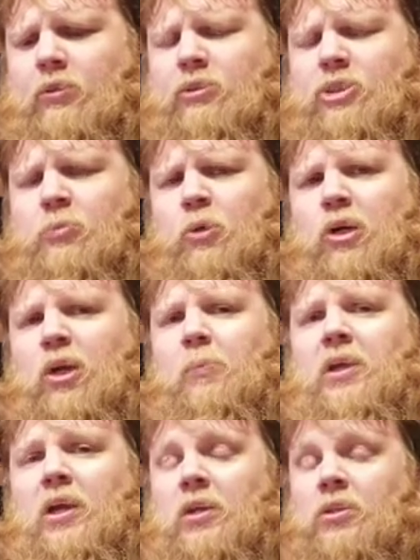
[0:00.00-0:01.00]
someone
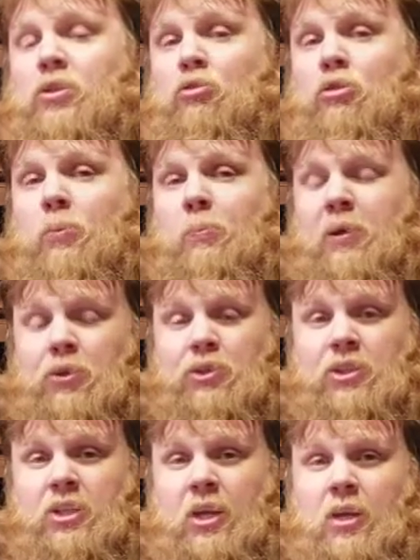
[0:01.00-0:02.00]
coming into the beer
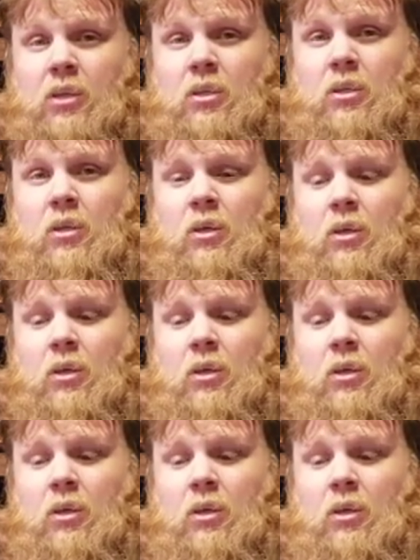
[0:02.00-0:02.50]
scene,